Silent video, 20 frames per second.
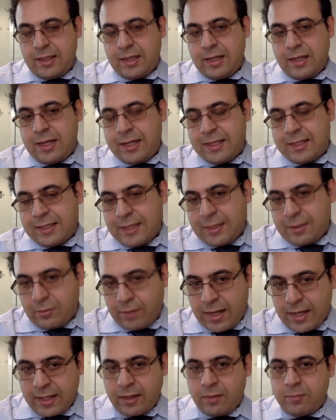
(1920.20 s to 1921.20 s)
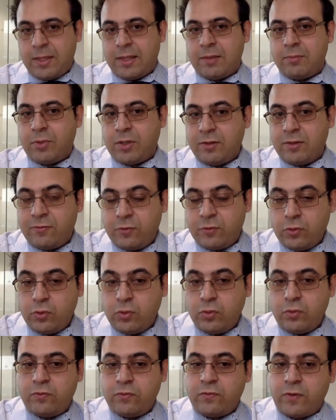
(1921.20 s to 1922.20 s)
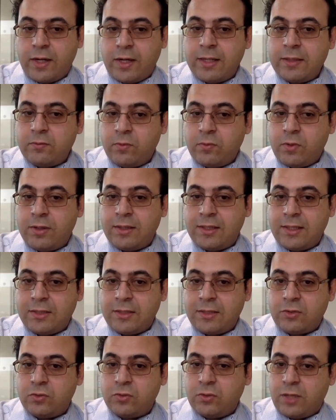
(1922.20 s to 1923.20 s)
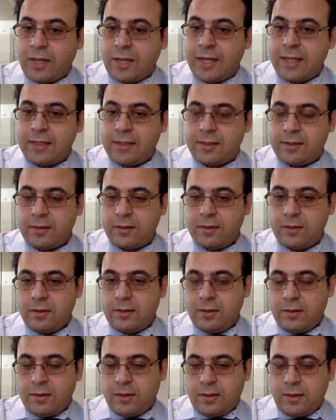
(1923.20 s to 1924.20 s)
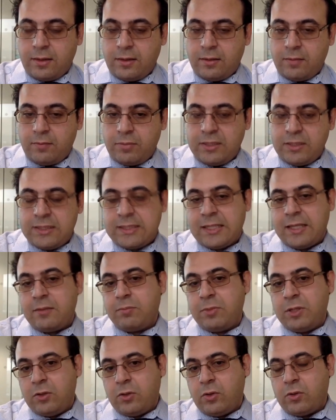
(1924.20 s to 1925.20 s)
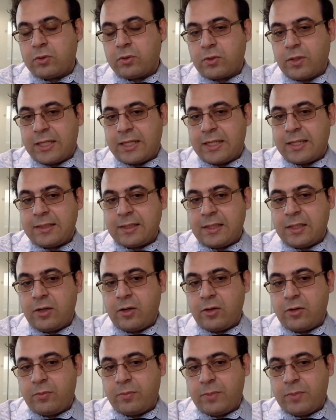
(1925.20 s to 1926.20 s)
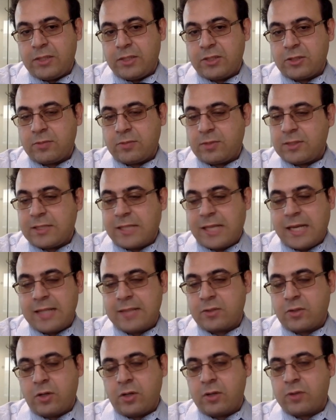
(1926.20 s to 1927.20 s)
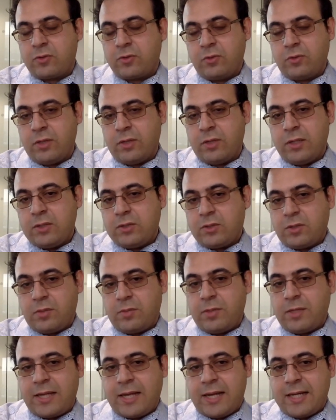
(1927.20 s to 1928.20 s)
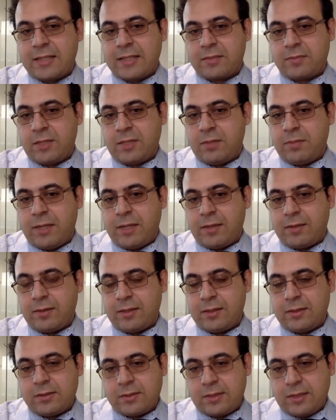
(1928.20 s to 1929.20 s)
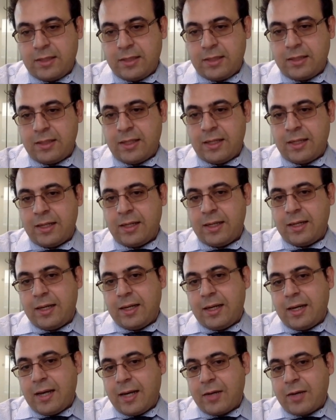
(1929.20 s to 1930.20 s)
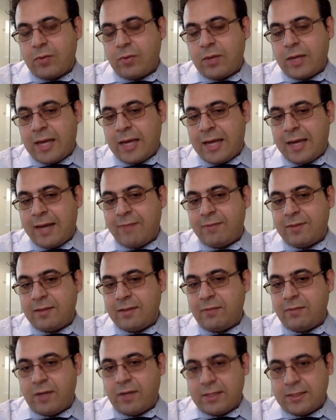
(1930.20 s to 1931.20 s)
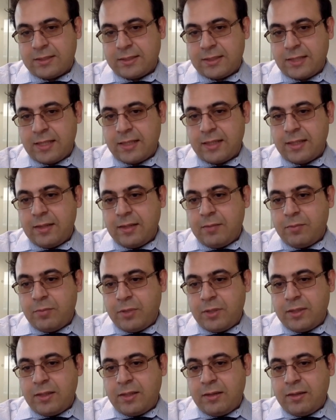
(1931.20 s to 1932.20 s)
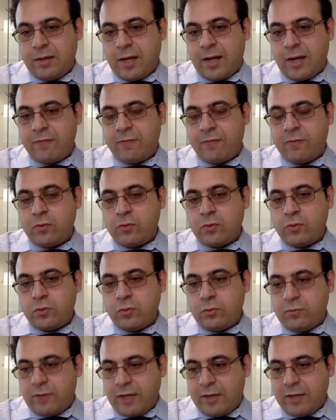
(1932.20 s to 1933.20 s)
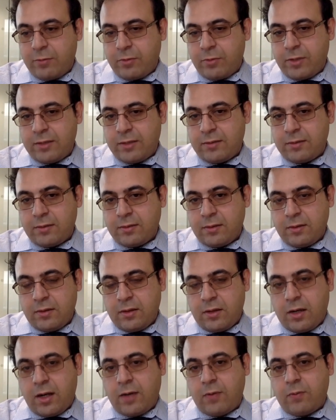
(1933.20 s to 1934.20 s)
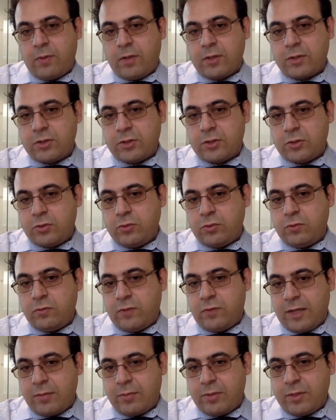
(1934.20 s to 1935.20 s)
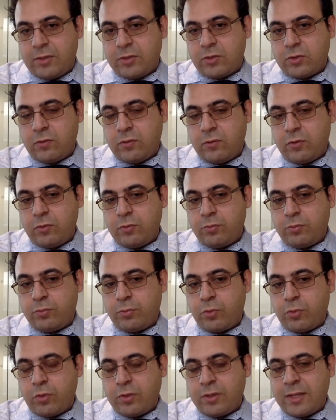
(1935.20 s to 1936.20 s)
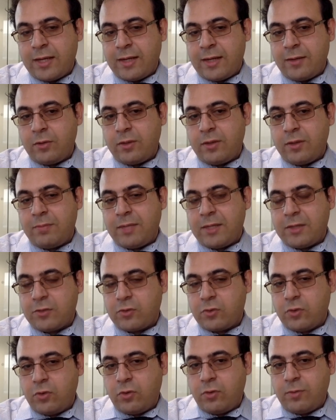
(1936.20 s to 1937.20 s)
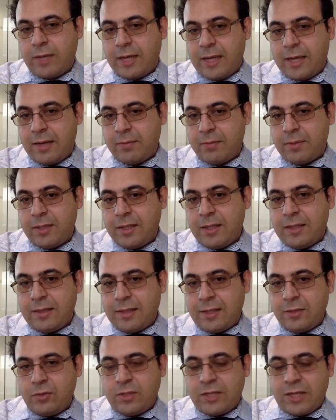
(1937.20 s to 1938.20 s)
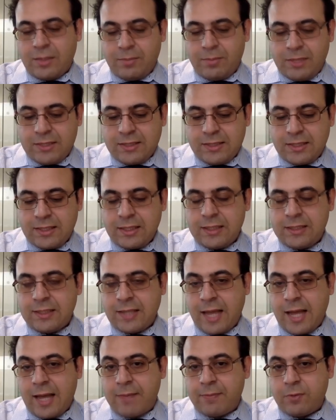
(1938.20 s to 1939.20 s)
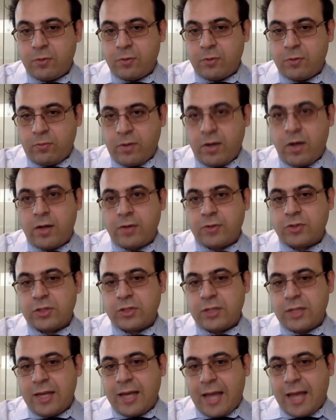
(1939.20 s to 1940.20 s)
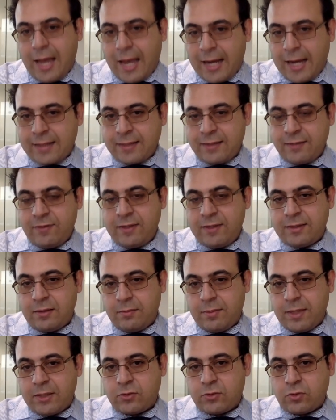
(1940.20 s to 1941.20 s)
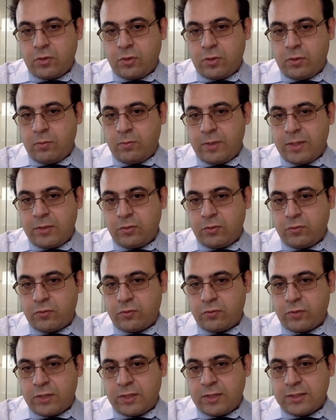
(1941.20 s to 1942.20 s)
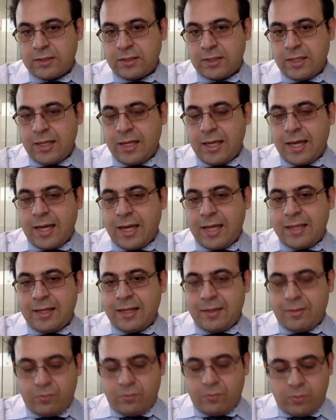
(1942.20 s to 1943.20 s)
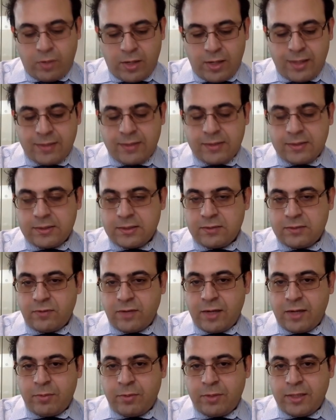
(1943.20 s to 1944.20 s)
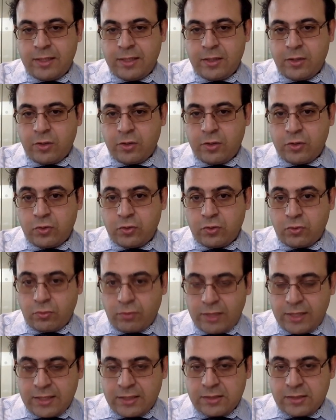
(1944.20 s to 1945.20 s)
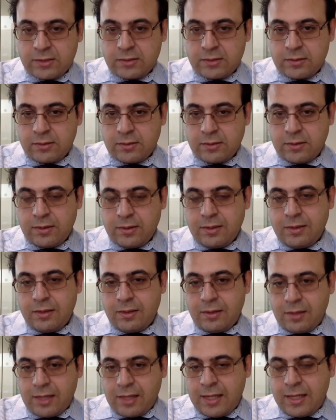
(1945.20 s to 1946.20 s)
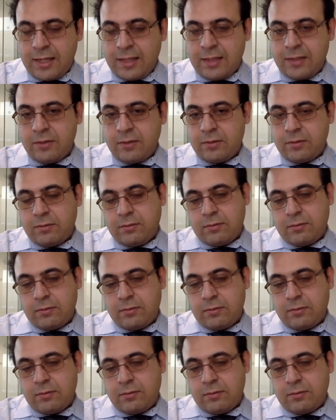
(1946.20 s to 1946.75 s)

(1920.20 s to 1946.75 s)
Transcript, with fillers: I can recommend. But if you do find one that you like, um, please let me know so I can tell other patients because last talk to somebody asked me about this and I, I don't have a device yet. But uh, iPhones do vibrate, iWatches do vibrate. So if you download a metronome app, then you can basically tap your watch, activate the metronome when you freeze, and then while this is vibrating on your wrist, then